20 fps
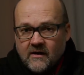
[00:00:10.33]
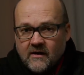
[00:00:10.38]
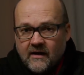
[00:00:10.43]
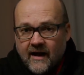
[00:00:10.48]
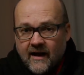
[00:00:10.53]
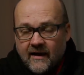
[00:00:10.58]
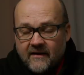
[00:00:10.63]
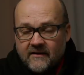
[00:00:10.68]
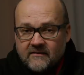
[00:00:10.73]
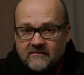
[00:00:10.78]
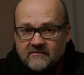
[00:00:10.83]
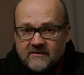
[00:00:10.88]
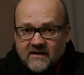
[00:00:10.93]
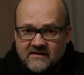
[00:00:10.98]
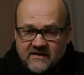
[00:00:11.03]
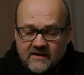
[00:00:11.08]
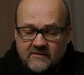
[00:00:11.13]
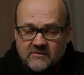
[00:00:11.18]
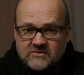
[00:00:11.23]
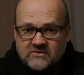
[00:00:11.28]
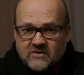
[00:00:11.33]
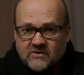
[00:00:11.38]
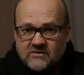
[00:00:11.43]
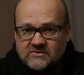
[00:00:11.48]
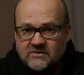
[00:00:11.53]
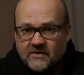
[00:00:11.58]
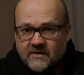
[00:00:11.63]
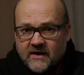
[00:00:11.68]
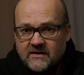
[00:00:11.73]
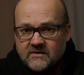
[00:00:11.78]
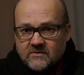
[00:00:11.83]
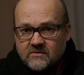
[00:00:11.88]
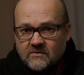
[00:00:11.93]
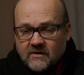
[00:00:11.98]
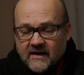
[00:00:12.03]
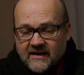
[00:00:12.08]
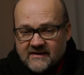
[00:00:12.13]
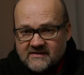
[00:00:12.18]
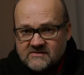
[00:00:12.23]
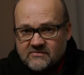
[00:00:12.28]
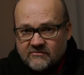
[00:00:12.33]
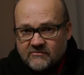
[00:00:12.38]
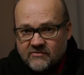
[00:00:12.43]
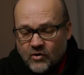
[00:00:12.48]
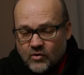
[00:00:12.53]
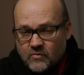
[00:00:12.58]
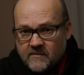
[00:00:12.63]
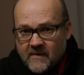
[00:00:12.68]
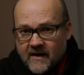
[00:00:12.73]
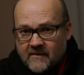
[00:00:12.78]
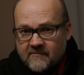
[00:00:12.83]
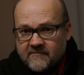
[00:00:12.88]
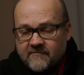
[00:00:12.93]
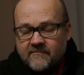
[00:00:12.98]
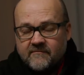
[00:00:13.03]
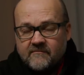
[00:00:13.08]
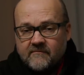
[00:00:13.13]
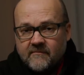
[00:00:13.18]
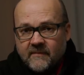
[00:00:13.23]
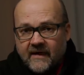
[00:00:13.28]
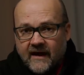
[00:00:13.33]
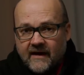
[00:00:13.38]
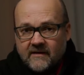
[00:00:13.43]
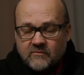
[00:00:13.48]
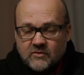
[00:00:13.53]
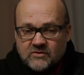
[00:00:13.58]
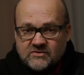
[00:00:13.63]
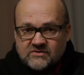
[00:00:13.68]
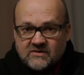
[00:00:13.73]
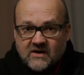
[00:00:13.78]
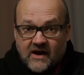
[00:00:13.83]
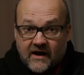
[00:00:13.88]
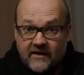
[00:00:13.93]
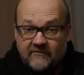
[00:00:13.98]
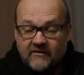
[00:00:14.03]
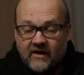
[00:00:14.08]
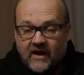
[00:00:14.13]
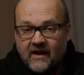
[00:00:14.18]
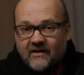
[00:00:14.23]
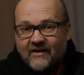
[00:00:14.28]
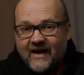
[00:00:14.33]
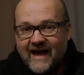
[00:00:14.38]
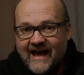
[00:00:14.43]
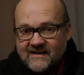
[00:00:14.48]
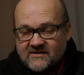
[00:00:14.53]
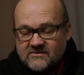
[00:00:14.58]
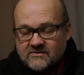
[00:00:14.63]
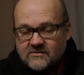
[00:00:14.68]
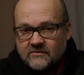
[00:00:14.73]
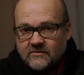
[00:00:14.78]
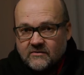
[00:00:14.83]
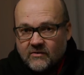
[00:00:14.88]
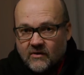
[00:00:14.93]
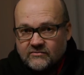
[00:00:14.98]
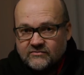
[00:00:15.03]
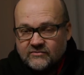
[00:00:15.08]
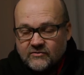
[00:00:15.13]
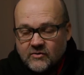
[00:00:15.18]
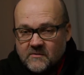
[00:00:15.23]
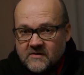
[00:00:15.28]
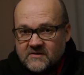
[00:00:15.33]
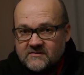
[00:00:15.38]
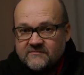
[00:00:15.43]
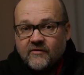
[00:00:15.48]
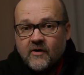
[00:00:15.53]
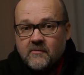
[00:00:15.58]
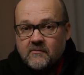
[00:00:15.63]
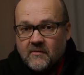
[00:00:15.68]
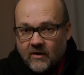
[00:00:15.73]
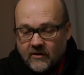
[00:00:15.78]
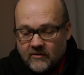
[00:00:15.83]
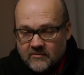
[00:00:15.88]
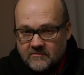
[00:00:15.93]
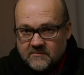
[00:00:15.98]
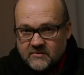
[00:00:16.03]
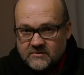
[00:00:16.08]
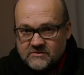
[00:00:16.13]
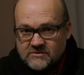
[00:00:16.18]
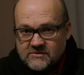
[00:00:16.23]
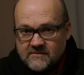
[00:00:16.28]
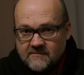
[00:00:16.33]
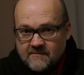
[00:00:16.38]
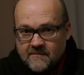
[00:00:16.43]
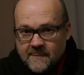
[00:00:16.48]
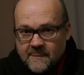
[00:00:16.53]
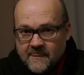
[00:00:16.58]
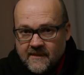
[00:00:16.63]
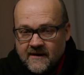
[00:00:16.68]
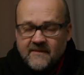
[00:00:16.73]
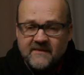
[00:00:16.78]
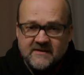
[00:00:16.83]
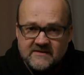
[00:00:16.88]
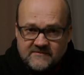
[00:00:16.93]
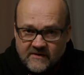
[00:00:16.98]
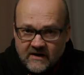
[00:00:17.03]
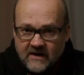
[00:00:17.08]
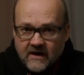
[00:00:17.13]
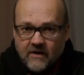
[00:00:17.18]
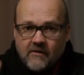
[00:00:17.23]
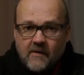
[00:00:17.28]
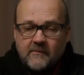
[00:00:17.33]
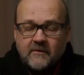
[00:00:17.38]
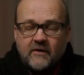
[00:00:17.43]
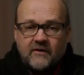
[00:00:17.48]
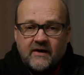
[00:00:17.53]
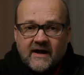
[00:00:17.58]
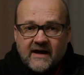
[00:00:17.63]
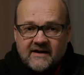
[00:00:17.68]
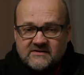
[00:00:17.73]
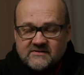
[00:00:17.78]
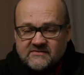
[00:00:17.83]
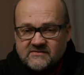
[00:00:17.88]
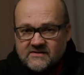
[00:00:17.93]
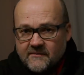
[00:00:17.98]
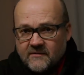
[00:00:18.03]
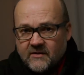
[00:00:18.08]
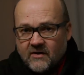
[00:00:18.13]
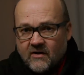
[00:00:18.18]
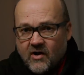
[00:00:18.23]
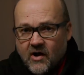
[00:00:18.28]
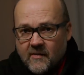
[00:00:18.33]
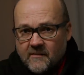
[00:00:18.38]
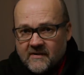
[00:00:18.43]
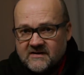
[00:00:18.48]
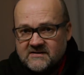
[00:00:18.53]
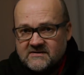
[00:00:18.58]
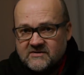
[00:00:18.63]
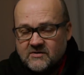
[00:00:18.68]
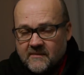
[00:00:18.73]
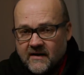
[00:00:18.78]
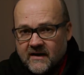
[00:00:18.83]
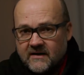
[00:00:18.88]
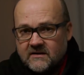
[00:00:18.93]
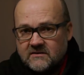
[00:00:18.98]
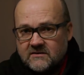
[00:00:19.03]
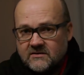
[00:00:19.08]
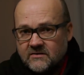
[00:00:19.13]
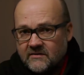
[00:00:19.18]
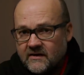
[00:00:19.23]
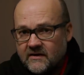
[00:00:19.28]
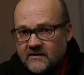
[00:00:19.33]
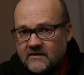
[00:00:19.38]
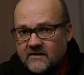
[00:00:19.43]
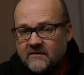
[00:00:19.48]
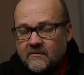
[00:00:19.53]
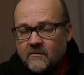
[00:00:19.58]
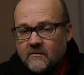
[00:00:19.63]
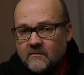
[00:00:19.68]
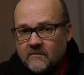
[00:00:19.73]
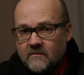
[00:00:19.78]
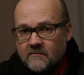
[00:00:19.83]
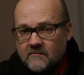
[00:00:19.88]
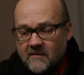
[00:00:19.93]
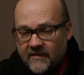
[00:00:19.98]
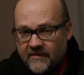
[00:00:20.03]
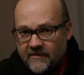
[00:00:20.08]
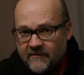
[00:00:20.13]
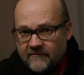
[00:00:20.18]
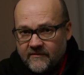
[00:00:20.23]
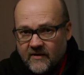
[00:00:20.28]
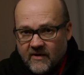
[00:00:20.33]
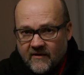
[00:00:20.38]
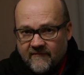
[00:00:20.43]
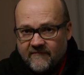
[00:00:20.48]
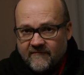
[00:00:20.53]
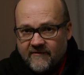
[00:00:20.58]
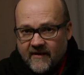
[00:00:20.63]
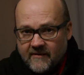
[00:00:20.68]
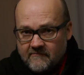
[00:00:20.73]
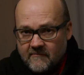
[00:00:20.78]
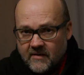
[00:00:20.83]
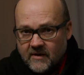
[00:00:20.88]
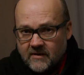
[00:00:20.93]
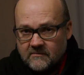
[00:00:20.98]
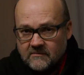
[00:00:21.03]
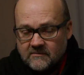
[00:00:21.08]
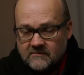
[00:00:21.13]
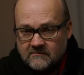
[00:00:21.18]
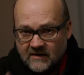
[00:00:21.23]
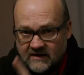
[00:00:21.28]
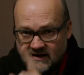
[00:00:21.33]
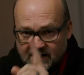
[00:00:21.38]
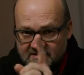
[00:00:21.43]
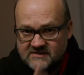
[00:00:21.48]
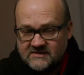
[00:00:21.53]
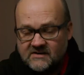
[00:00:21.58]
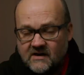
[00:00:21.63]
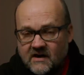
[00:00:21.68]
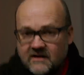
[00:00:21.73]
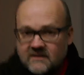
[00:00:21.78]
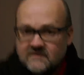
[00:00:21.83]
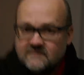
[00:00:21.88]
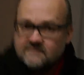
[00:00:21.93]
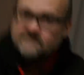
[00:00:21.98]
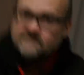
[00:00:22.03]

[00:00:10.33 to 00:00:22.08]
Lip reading: And then there was also a new lens roadmap that was kind of like an answer to those rumors from Olympus. In this video, I'm gonna answer some of your comments you made during the month of November. But let's start.